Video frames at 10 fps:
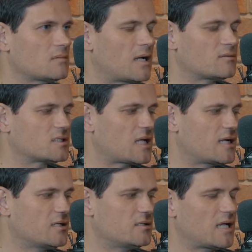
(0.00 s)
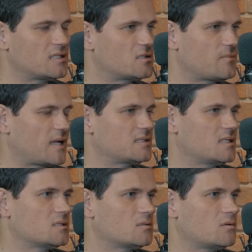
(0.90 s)
outside of the data that's passed
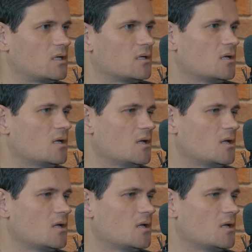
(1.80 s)
into it.